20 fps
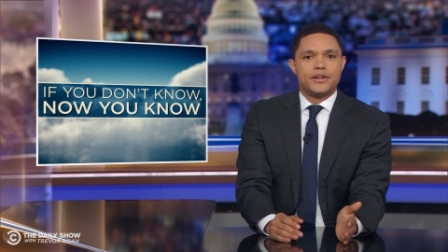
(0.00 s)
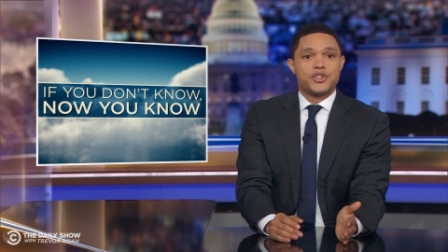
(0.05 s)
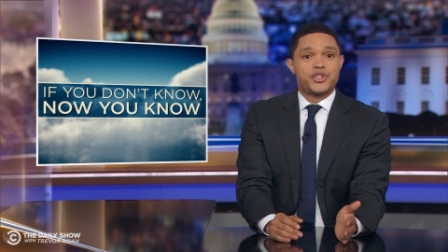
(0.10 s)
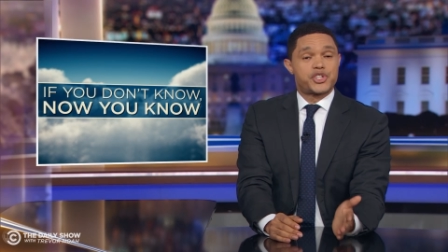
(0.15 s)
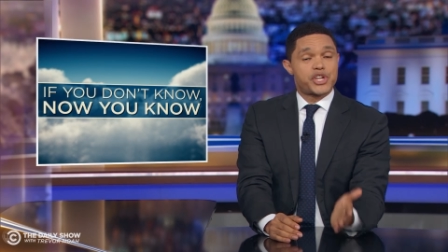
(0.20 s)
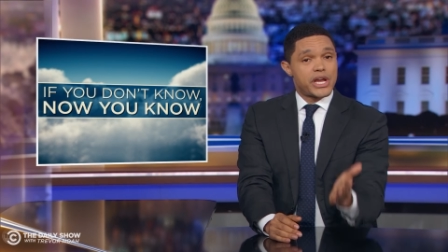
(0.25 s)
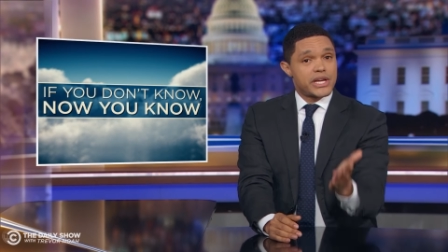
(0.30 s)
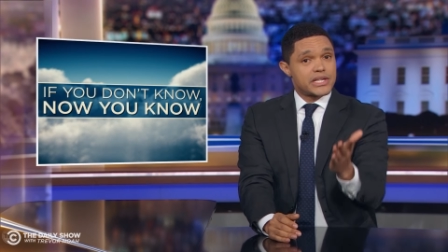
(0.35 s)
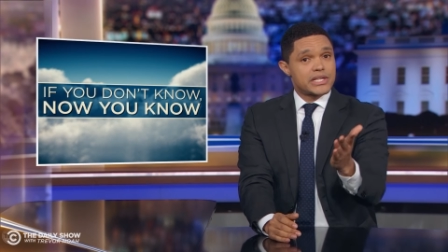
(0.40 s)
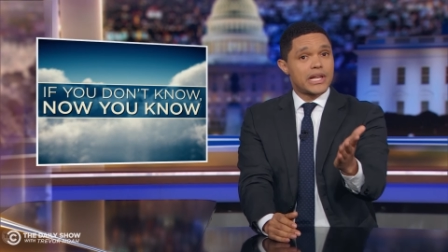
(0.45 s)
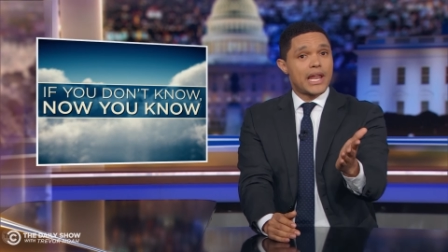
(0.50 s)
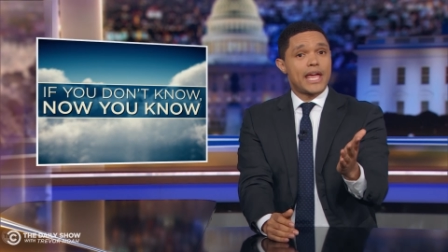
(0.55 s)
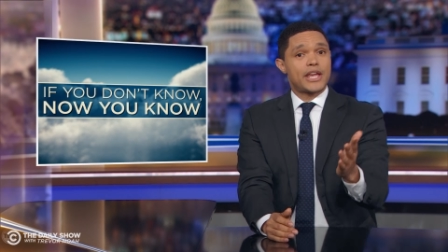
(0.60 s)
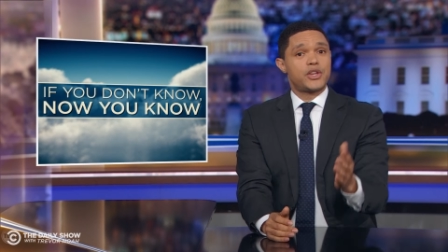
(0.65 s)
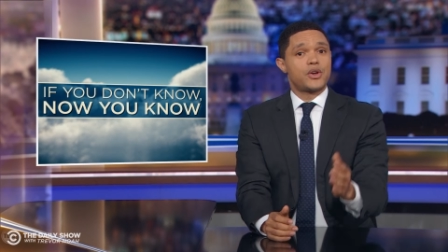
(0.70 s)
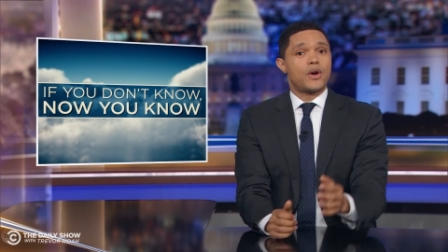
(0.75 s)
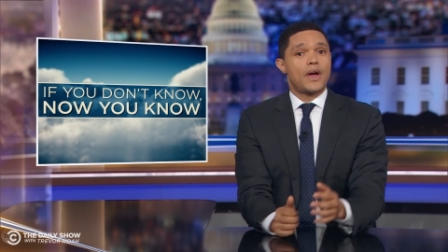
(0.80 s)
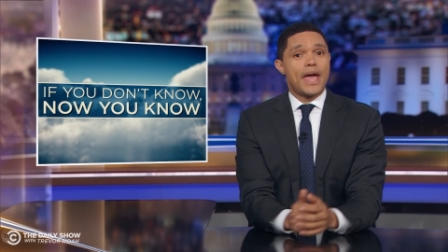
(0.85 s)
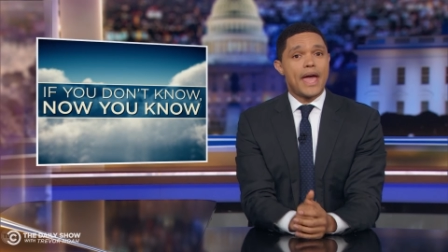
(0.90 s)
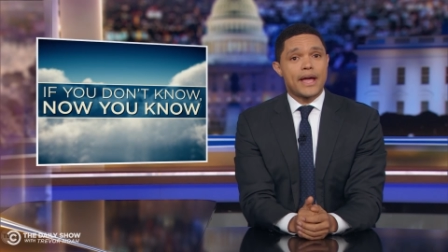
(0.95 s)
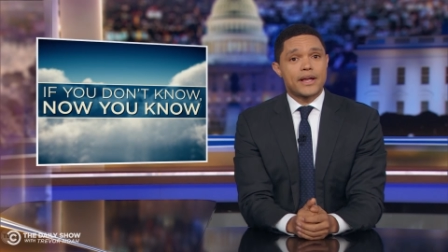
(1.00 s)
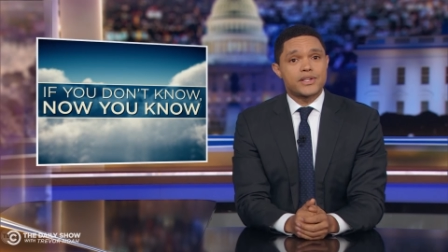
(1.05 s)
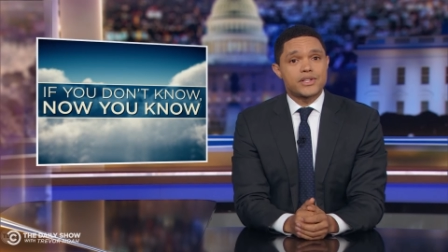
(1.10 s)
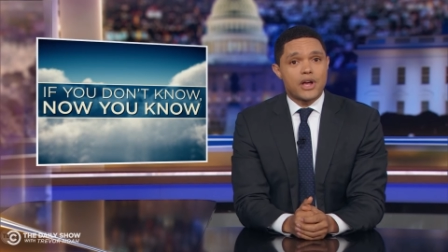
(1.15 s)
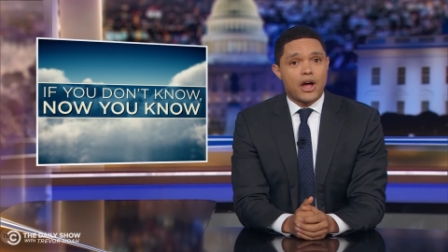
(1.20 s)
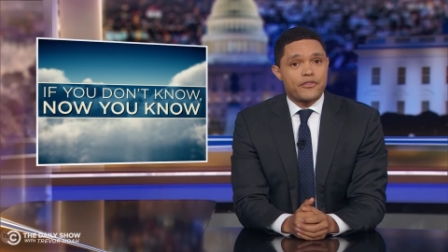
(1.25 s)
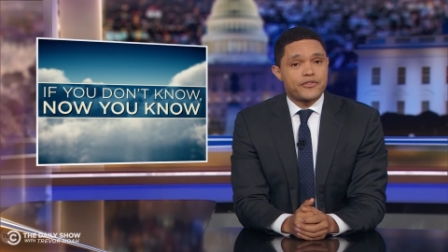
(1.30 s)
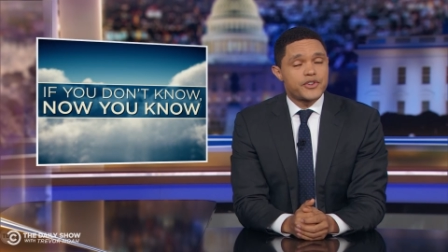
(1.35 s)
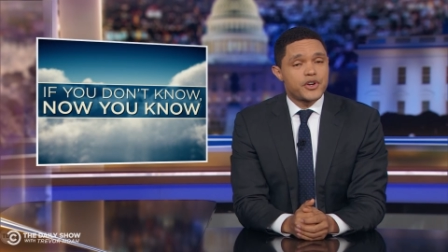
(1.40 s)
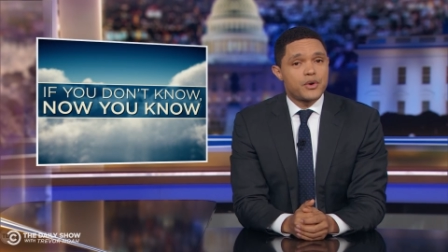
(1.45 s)
Just like your ex,
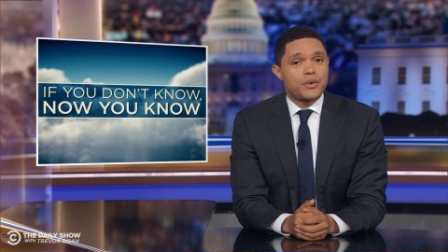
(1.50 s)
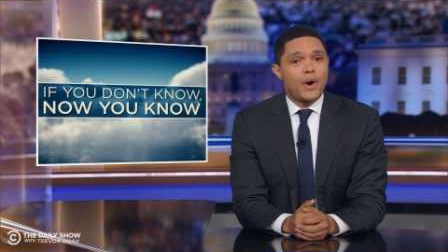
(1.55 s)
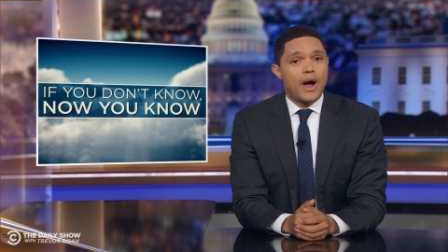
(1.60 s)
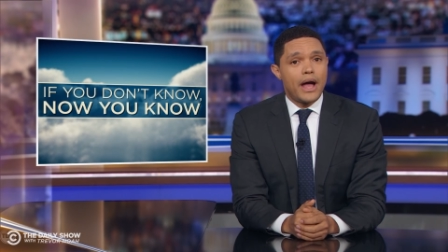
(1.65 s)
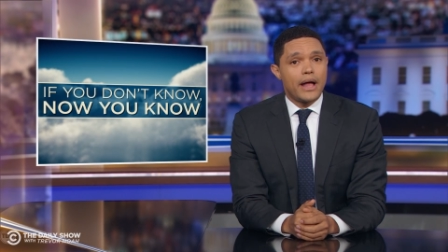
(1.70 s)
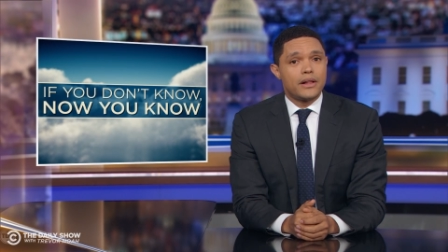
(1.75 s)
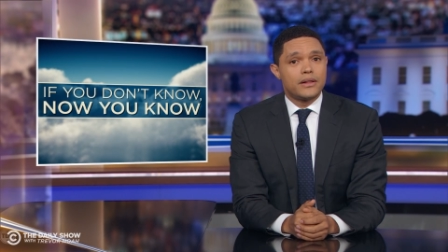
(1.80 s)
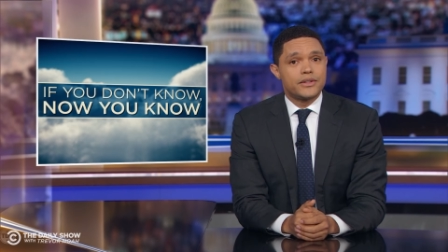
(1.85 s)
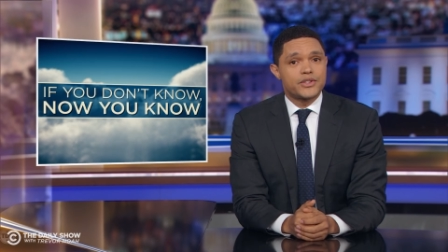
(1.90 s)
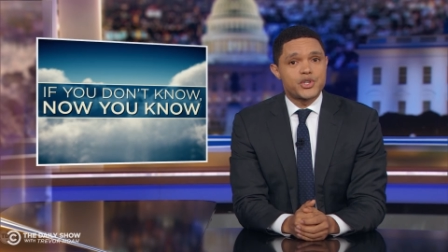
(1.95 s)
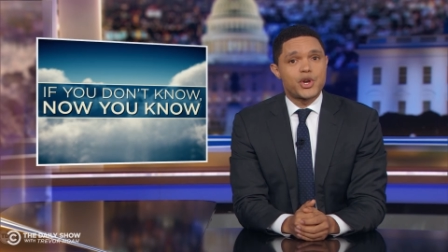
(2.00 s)
after a while,